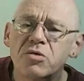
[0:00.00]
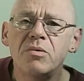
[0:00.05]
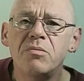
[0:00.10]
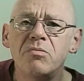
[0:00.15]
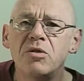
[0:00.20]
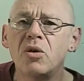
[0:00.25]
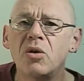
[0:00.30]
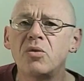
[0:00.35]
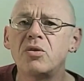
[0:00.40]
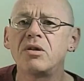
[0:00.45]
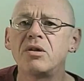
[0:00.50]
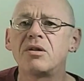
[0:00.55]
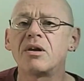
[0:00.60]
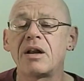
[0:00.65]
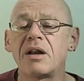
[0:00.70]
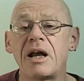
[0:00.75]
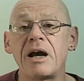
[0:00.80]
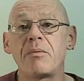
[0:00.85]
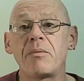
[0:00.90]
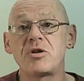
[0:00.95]
we noted that
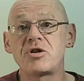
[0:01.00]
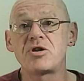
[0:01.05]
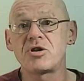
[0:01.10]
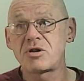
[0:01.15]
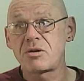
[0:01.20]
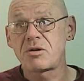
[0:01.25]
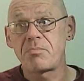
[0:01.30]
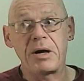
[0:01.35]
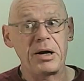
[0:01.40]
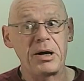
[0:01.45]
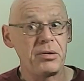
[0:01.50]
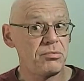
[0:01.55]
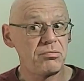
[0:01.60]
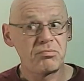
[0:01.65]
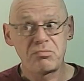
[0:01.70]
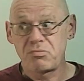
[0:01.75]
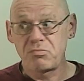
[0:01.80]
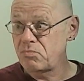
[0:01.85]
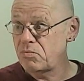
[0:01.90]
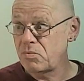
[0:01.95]
language is about
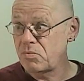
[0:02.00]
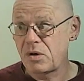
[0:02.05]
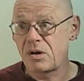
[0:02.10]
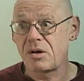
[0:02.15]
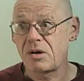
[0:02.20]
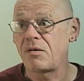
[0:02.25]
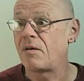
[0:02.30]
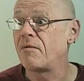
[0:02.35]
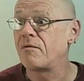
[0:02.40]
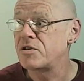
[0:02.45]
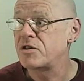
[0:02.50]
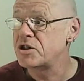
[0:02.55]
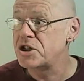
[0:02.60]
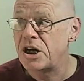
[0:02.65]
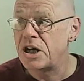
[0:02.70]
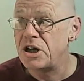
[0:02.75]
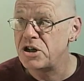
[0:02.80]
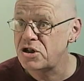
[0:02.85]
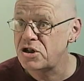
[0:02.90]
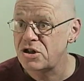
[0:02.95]

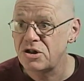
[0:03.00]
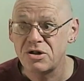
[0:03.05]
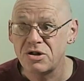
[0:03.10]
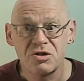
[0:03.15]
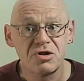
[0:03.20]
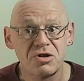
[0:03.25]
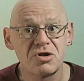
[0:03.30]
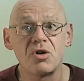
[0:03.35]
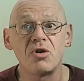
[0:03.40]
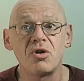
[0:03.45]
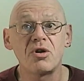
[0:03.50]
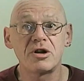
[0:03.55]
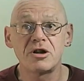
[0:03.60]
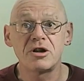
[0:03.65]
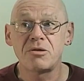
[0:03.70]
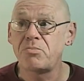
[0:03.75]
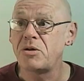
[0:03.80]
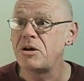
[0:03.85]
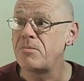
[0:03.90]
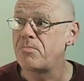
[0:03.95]
conversations, talking
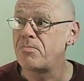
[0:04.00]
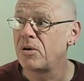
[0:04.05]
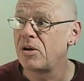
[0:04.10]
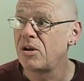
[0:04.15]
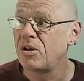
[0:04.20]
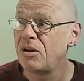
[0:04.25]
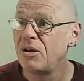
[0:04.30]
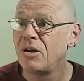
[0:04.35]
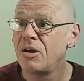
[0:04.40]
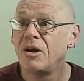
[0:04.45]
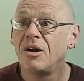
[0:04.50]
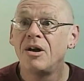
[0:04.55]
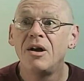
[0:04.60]
to people,